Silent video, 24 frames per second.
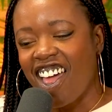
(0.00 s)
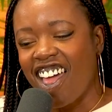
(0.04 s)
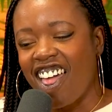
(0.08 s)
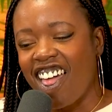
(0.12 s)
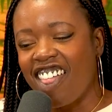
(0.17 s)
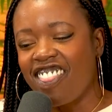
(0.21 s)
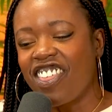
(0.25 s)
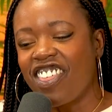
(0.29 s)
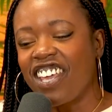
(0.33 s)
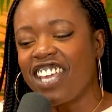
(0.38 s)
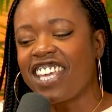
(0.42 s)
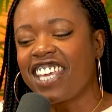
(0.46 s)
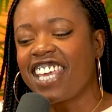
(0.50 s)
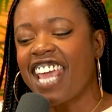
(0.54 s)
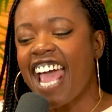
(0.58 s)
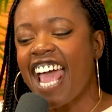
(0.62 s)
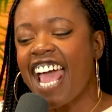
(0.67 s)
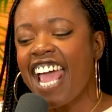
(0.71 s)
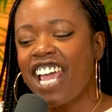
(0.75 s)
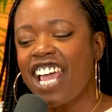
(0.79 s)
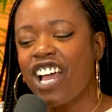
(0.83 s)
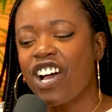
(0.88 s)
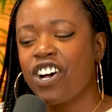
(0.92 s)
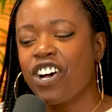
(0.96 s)
the
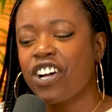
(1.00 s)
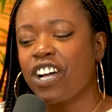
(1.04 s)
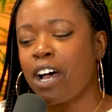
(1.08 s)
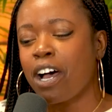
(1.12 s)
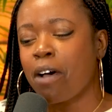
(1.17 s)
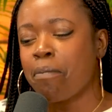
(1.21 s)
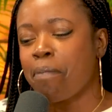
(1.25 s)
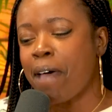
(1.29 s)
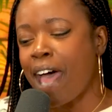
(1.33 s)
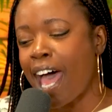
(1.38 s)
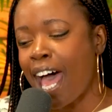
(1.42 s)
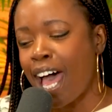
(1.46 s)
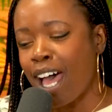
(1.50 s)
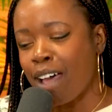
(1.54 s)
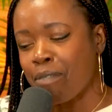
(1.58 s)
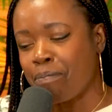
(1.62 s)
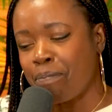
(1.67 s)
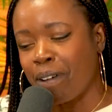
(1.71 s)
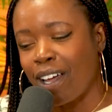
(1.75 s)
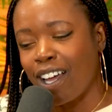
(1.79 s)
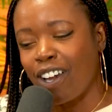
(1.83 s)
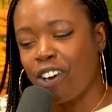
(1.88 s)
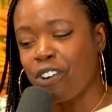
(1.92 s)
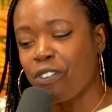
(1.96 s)
gay hookup
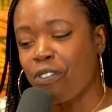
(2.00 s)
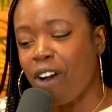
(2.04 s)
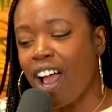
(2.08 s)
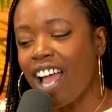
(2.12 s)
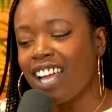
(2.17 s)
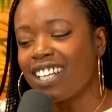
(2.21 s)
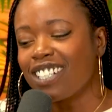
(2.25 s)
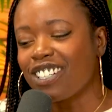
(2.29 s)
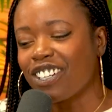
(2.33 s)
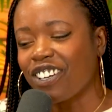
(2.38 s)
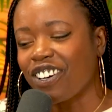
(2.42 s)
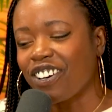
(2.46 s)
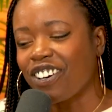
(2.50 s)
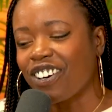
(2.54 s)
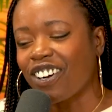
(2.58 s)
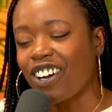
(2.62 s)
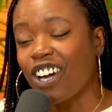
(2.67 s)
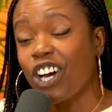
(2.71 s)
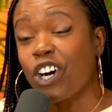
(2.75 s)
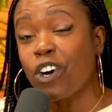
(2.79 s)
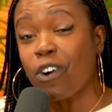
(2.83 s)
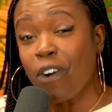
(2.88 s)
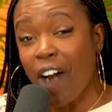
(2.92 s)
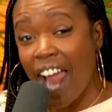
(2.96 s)
app Grindr
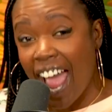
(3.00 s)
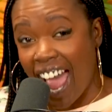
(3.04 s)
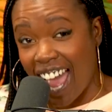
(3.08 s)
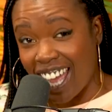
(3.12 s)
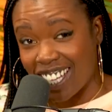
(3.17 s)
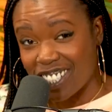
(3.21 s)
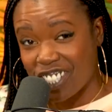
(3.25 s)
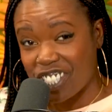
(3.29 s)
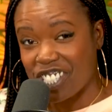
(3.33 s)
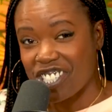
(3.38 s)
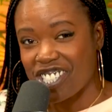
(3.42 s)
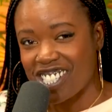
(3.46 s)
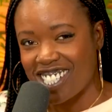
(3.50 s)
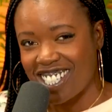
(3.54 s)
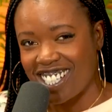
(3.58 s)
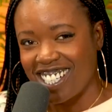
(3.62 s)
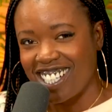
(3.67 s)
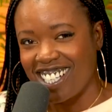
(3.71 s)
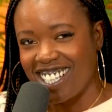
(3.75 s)
crashed